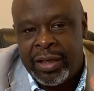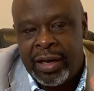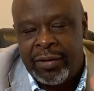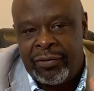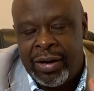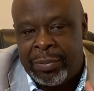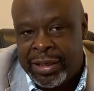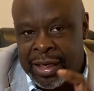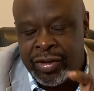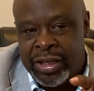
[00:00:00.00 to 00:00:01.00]
Uh, fear, but
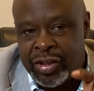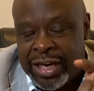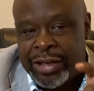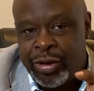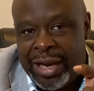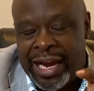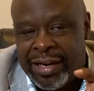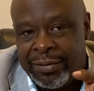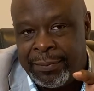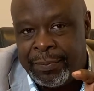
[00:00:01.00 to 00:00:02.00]
listen, it's not too late.
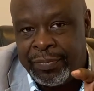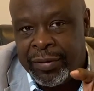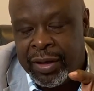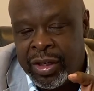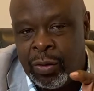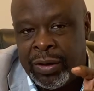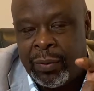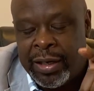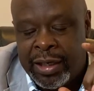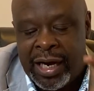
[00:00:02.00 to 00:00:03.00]
You want to
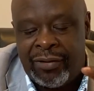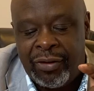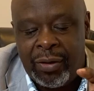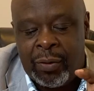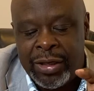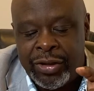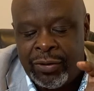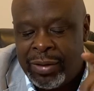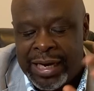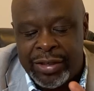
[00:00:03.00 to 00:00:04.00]
recover, once
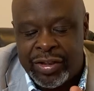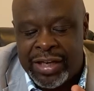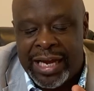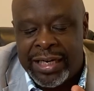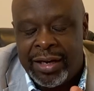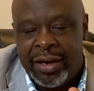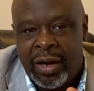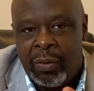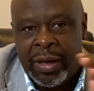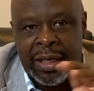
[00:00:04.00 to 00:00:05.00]
you realize it's gotten in,
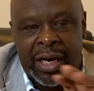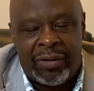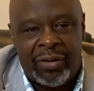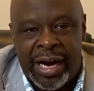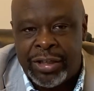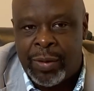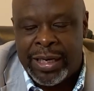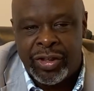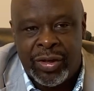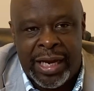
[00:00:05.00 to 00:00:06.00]
recover as
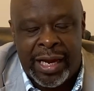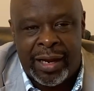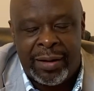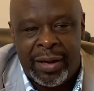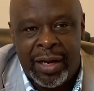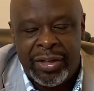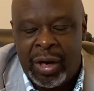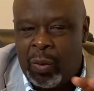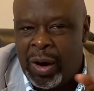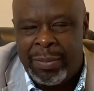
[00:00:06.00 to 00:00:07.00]
quick as you can.
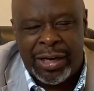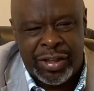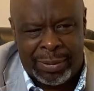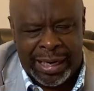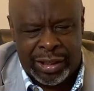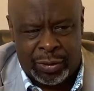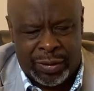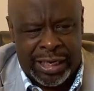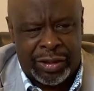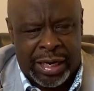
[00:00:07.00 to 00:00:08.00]
Don't worry about somebody
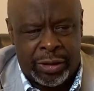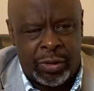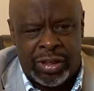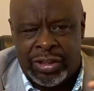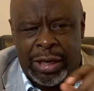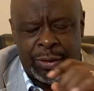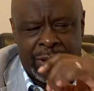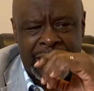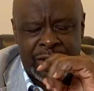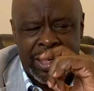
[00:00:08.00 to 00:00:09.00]
when they say, you just got through
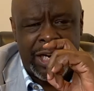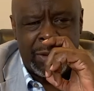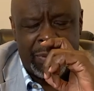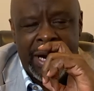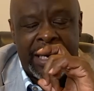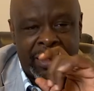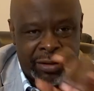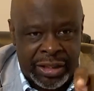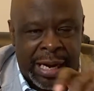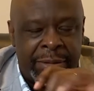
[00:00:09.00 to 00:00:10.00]
cussing, now you're praying,
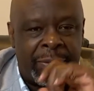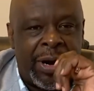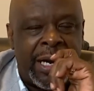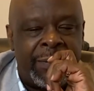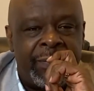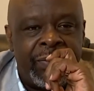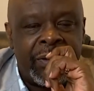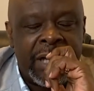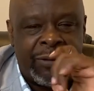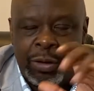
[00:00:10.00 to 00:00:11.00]
time to pray.
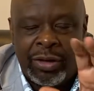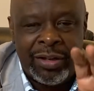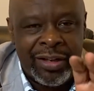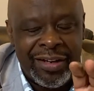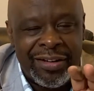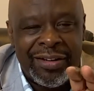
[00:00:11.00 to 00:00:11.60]
If you,